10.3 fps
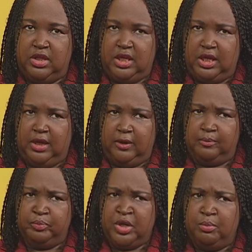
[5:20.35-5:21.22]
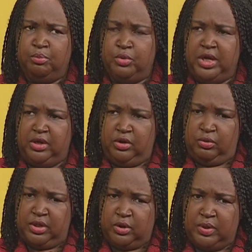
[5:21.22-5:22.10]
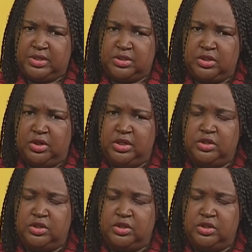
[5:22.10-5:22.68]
they can break down the question,